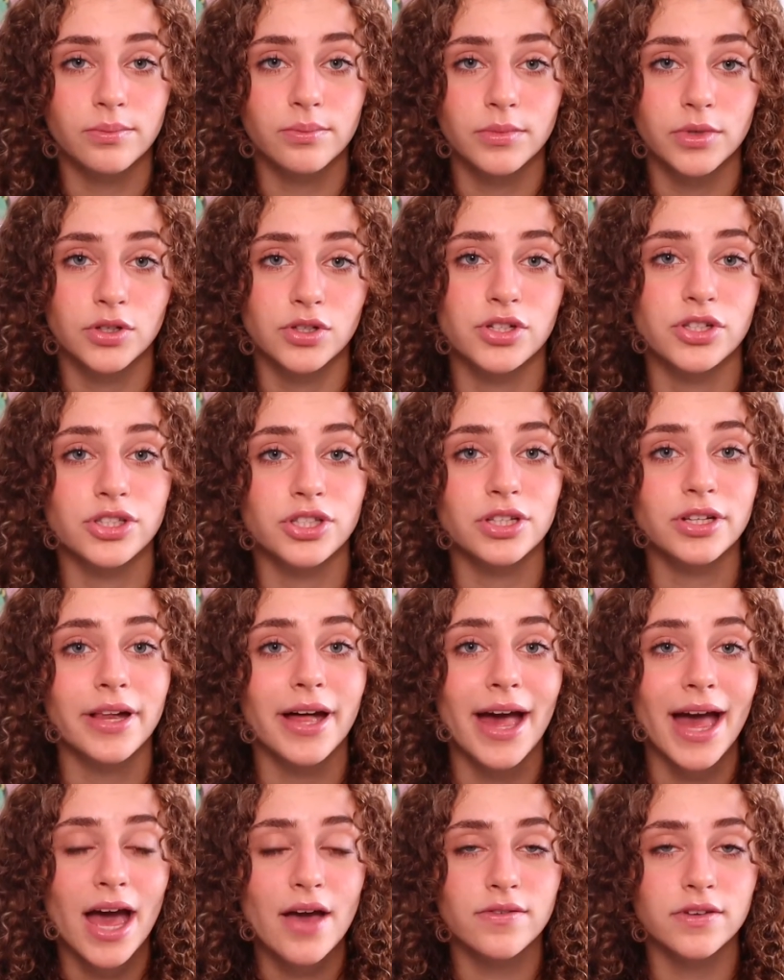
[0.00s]
You're still
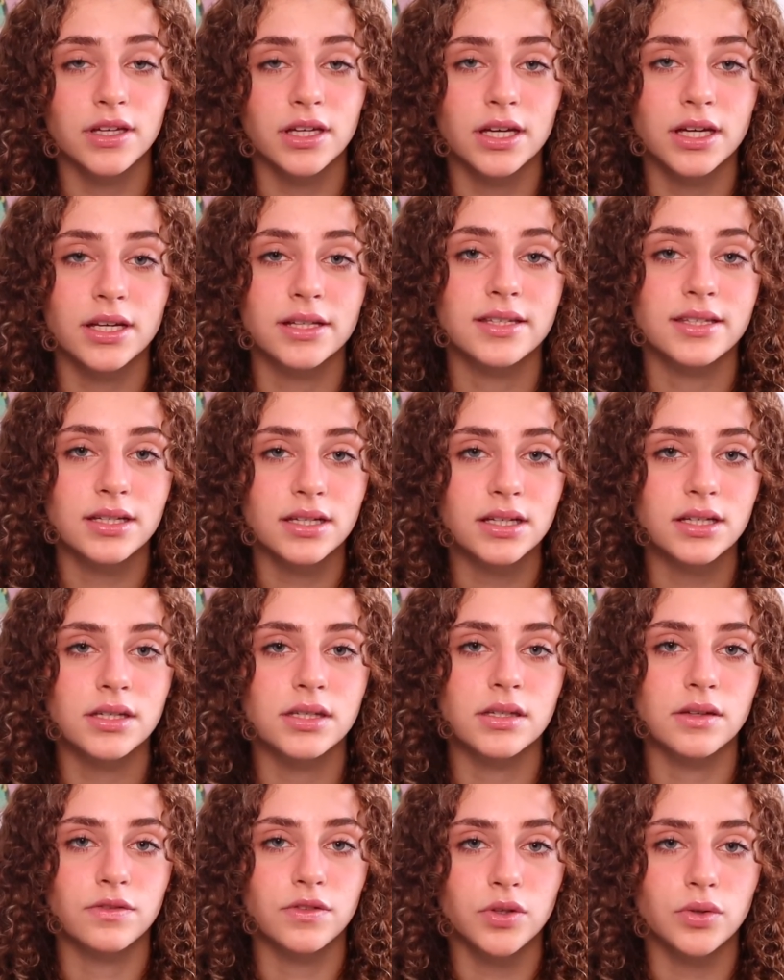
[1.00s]
having it. It
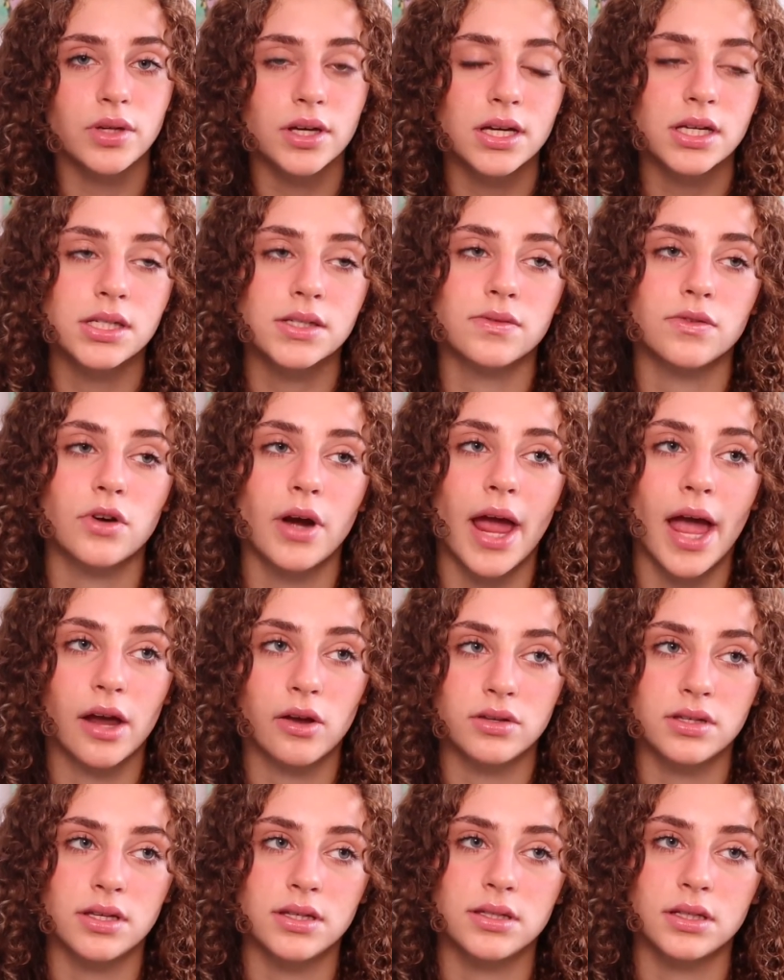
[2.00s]
takes a few days for
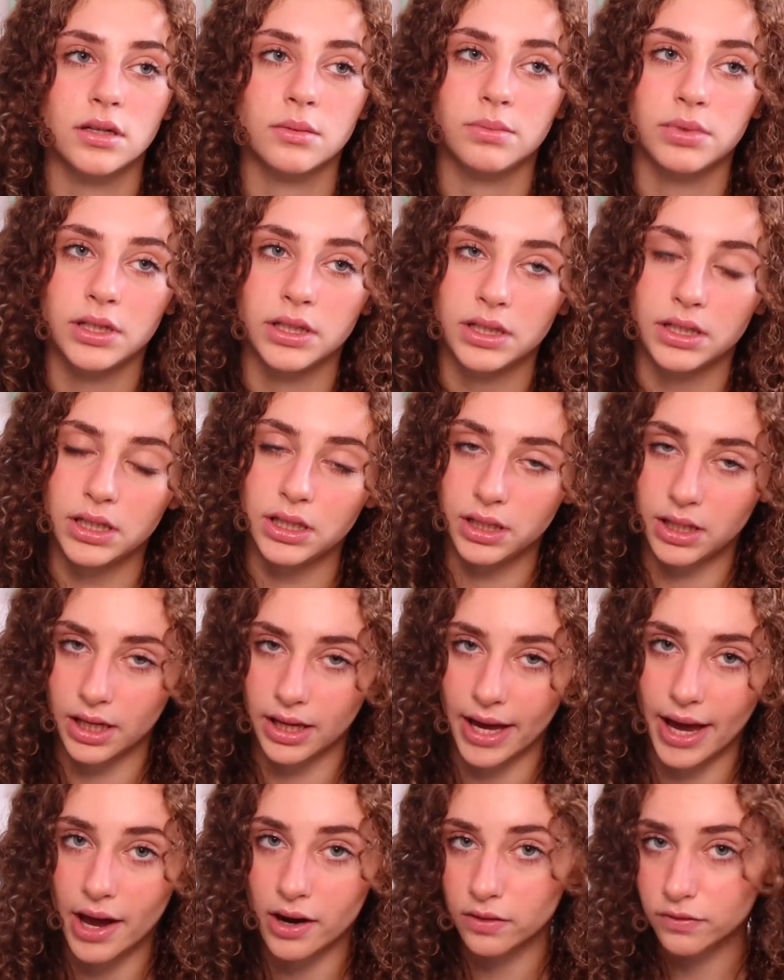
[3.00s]
Accutane to completely
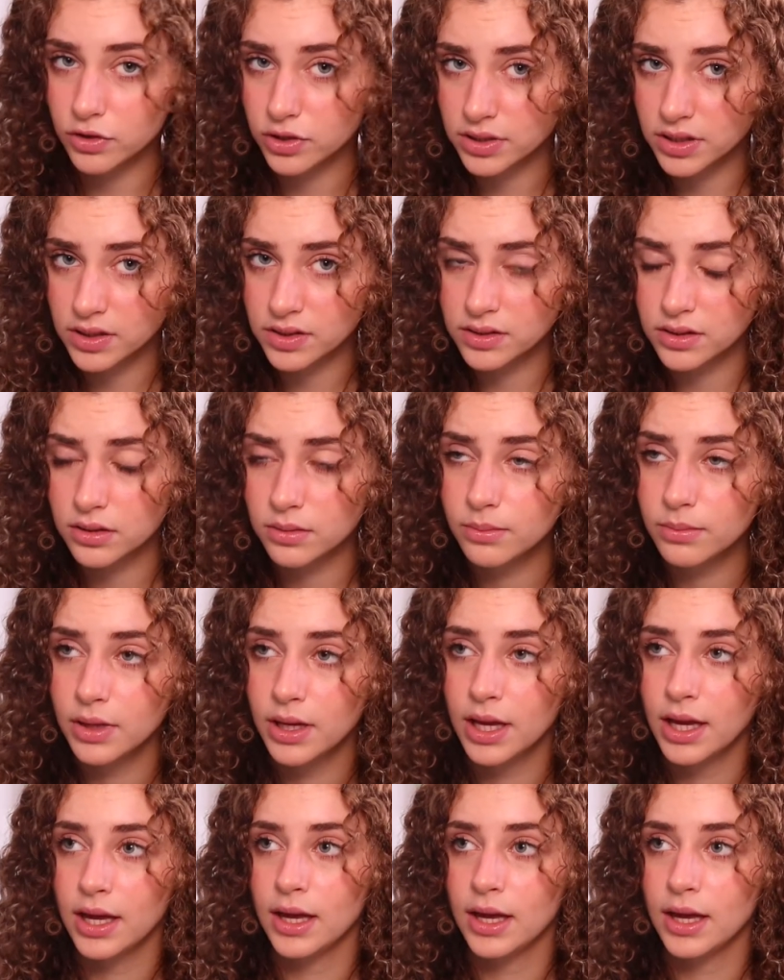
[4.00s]
get out of your system.